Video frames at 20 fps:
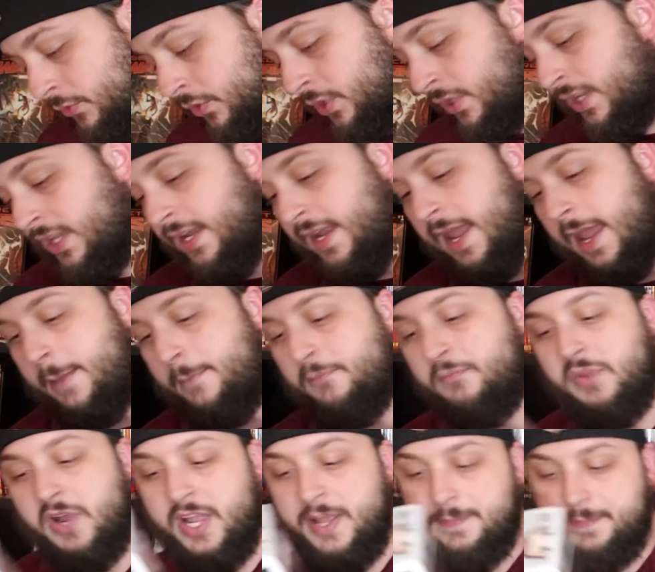looking at.
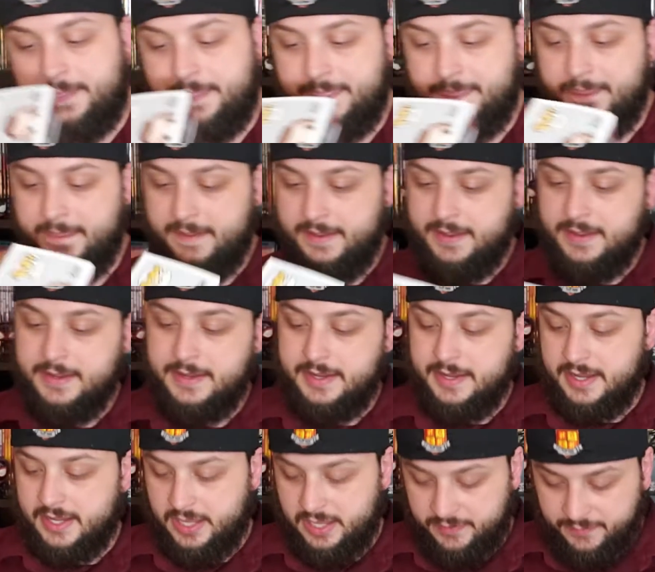But
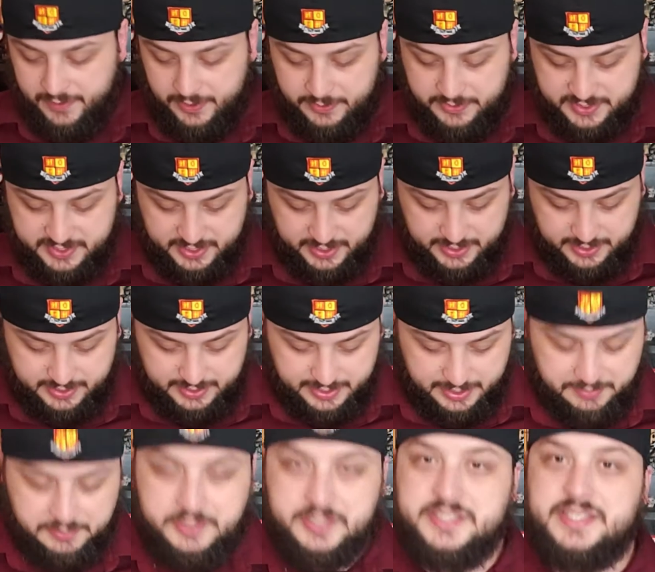if I was to,
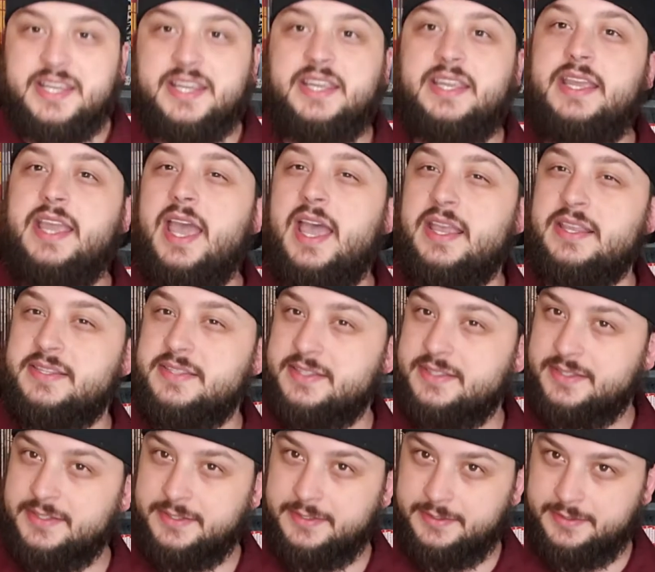I'm going to take a
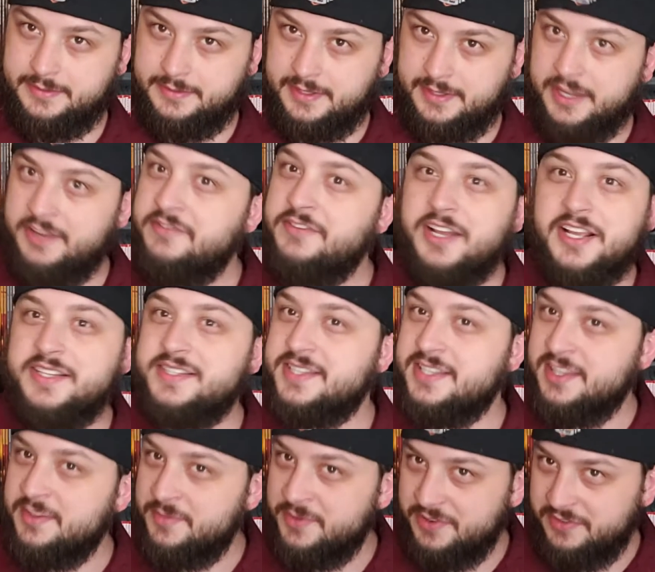guess. I've not seen
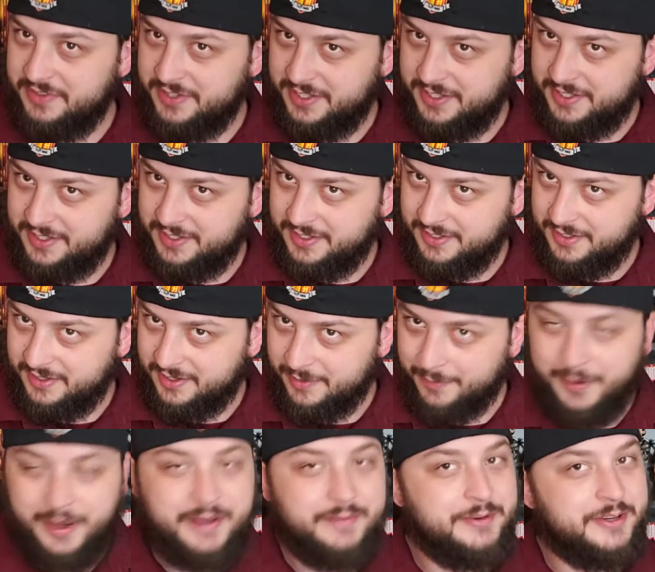the movie,
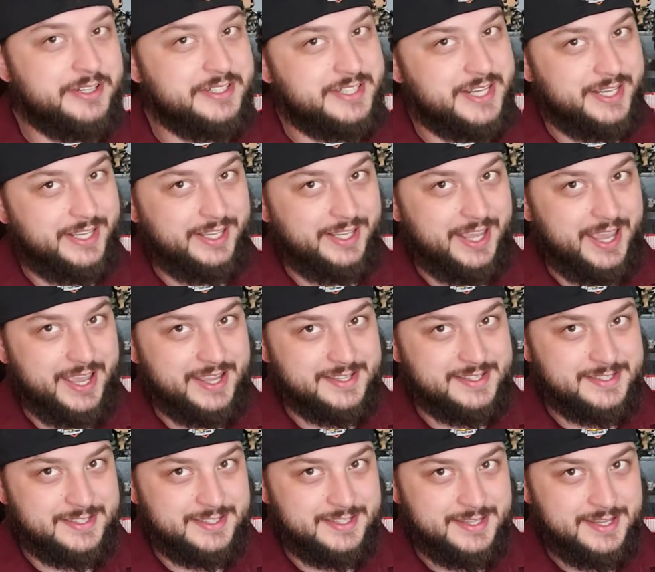but I'm going to take a
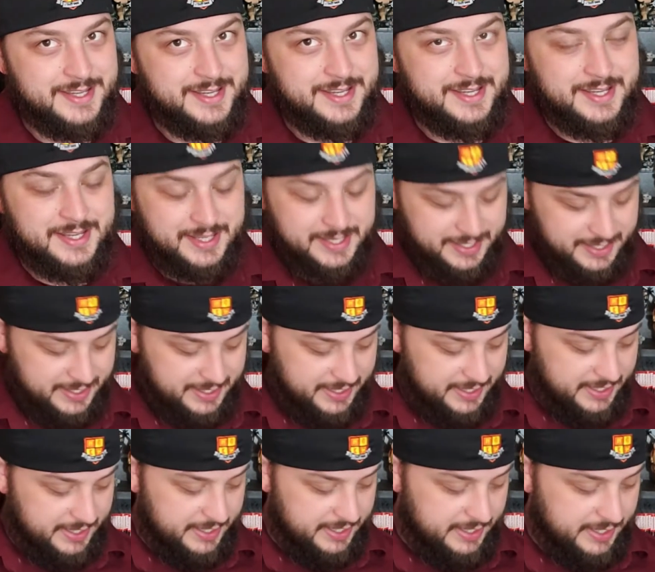guess.
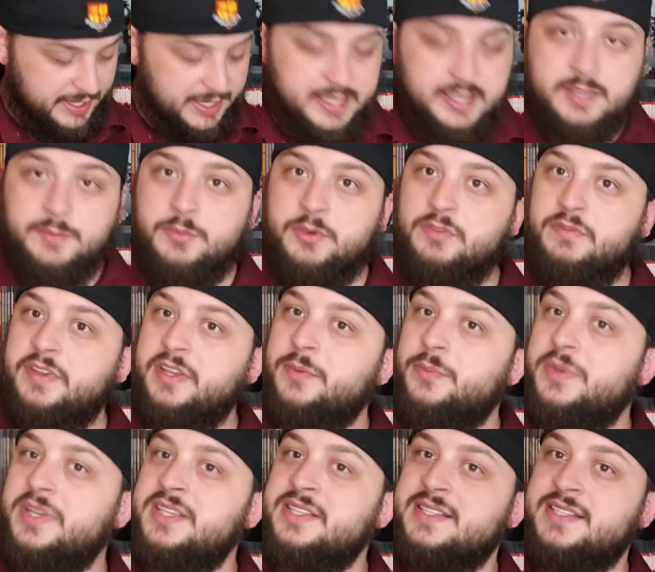In the movie,
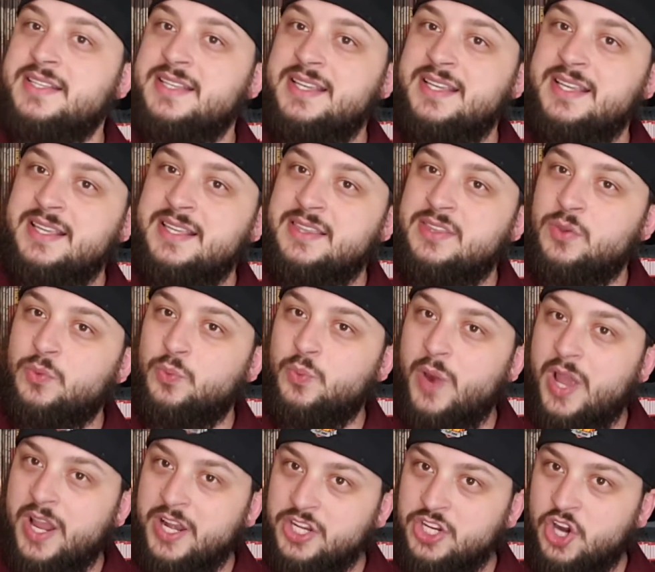we see the
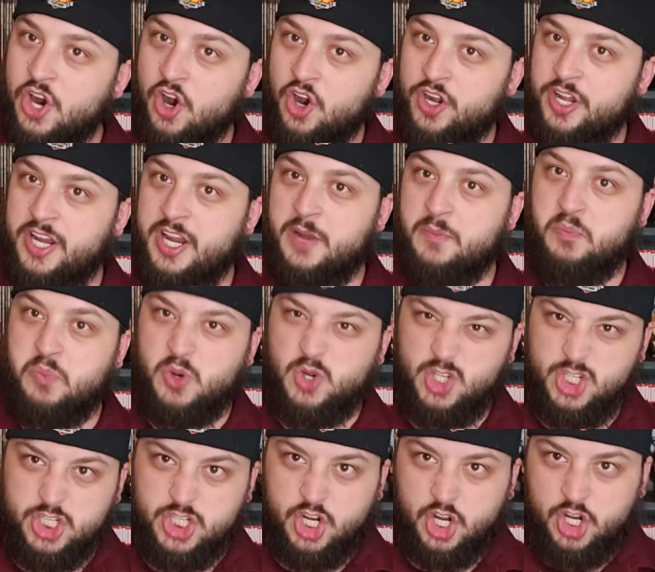Red Guardian
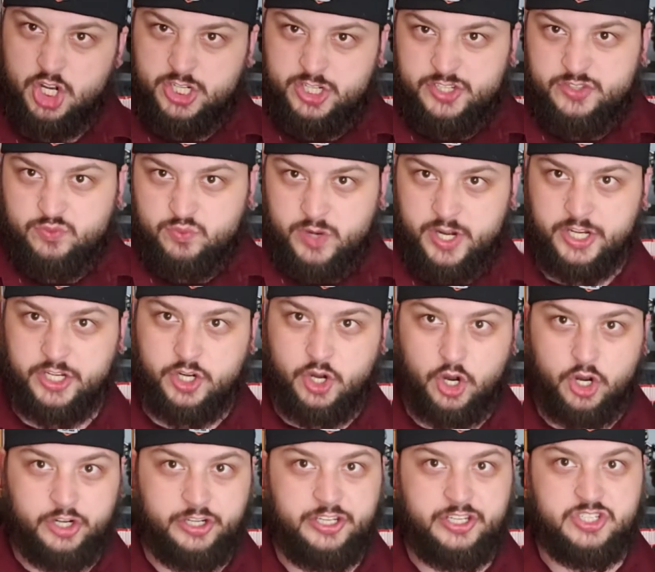putting on his Red
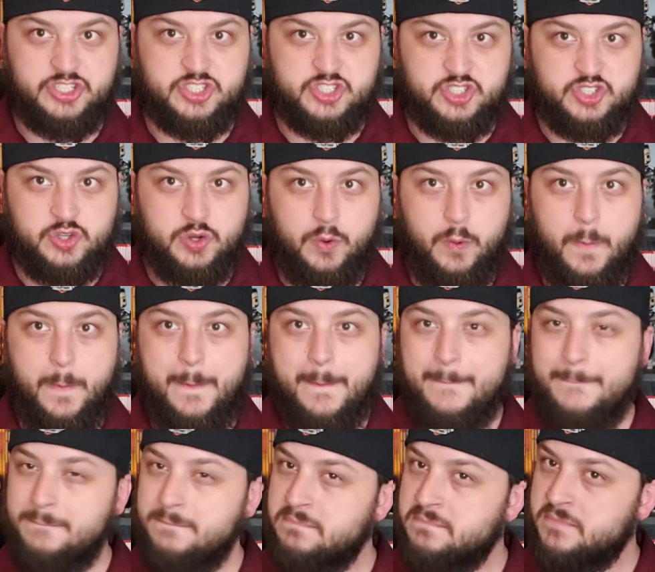Guardian suit,
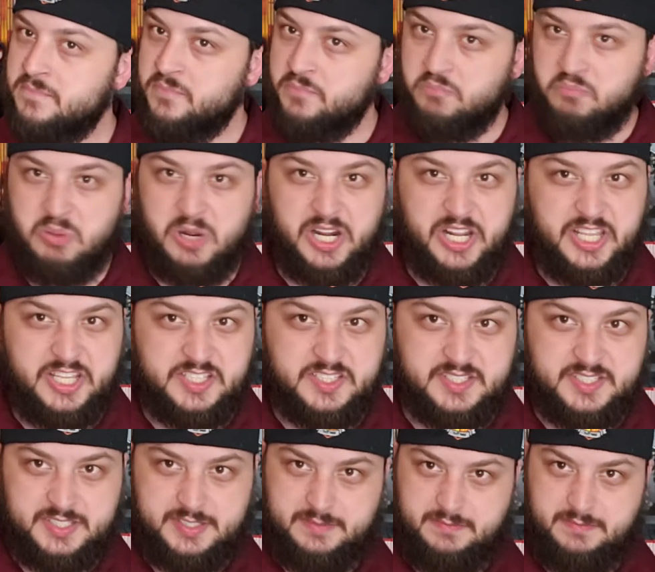but he's